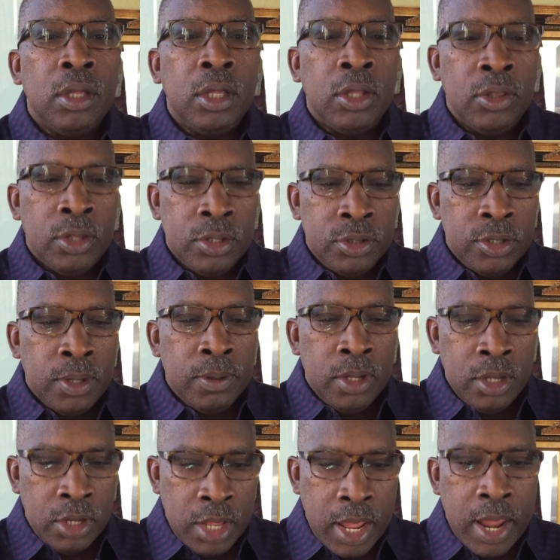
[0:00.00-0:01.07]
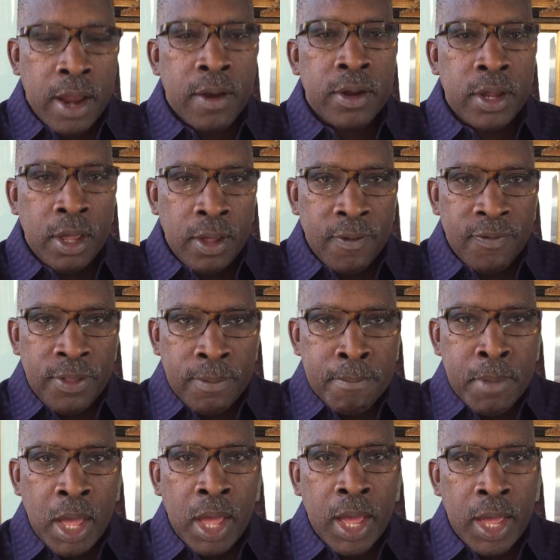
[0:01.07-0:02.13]
area of the
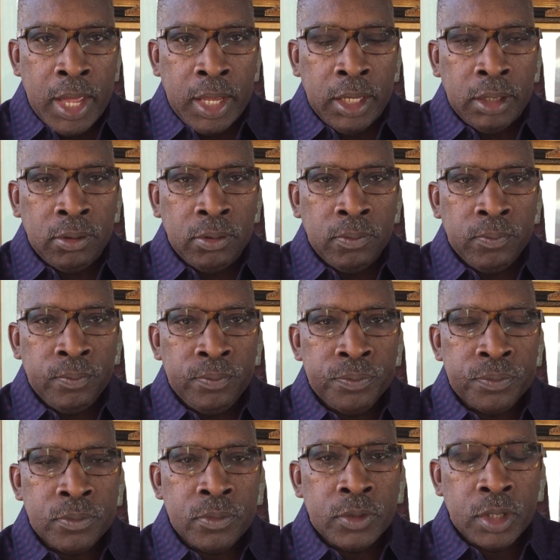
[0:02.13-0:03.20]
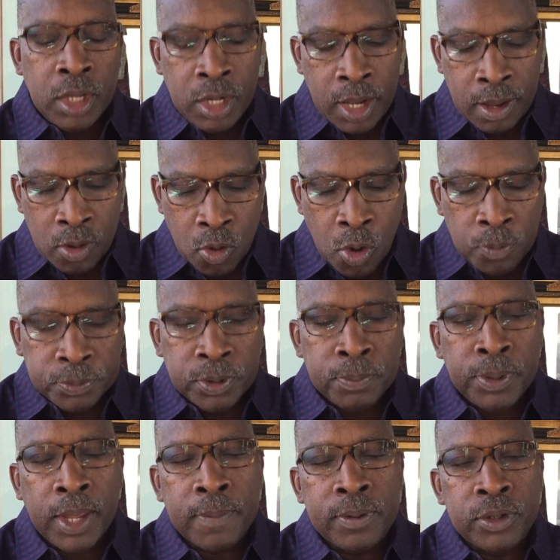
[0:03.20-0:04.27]
mind, and I hope to
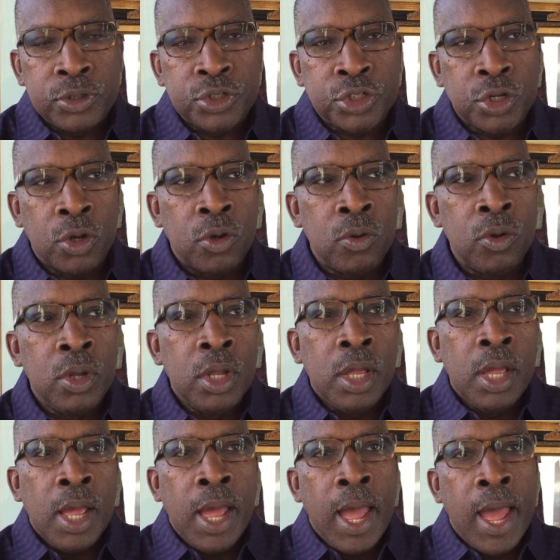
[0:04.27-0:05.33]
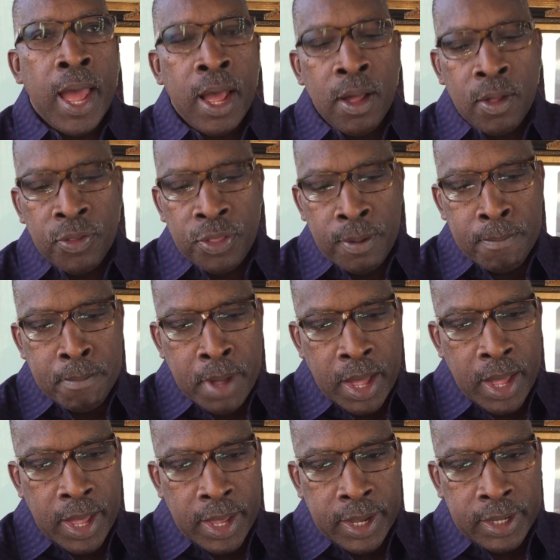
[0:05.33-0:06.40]
be able to show how the
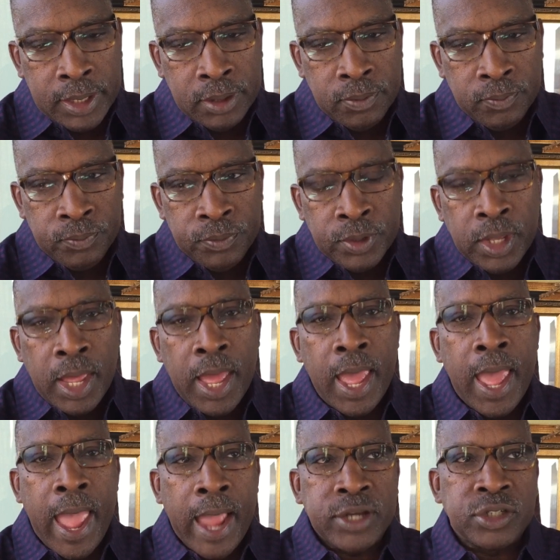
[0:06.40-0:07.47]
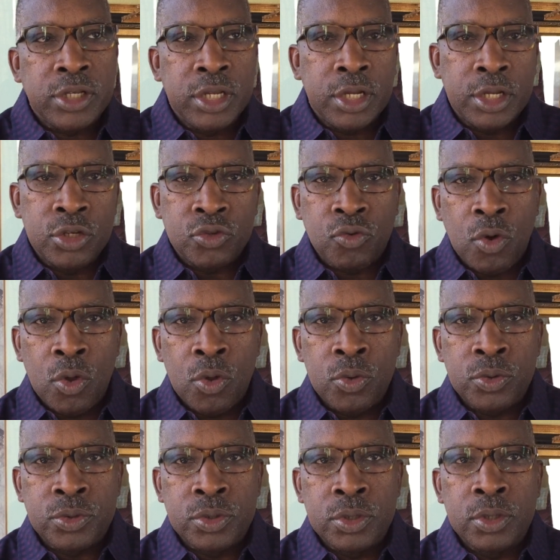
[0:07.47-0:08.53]
mind actually
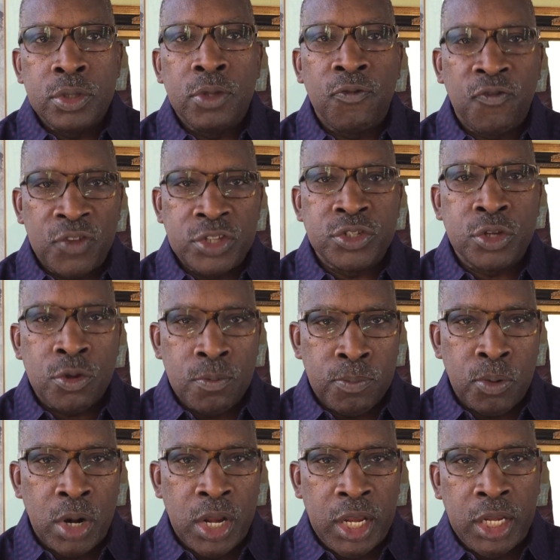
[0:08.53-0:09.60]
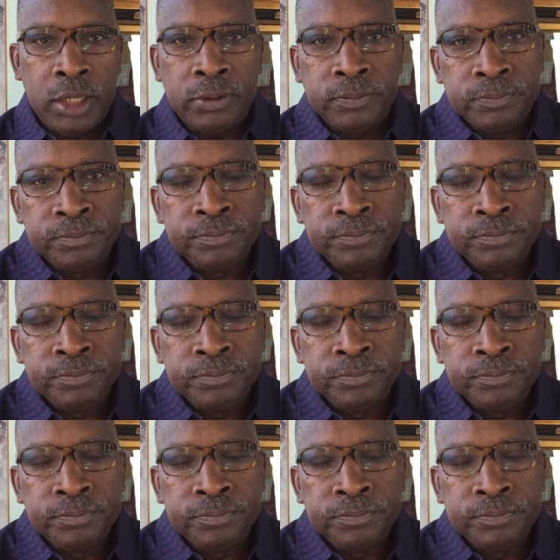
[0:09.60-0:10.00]
controls the physical brain,